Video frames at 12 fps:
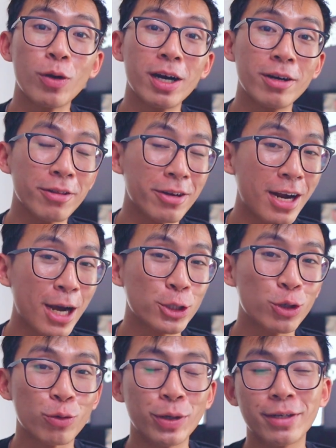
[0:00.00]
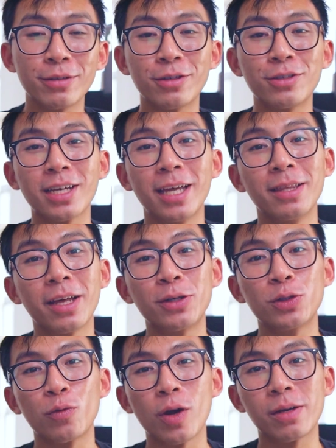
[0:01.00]
the while, their extracurriculars and
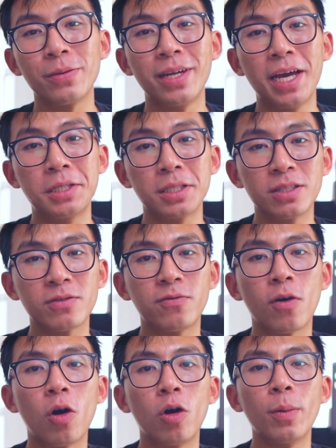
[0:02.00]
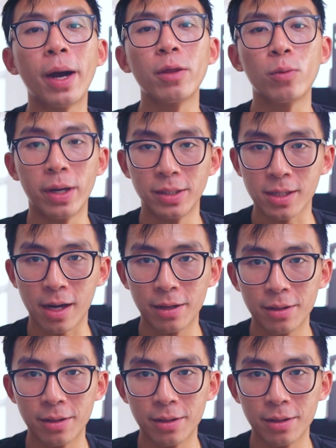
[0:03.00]
letters of recommendations fall by the wayside.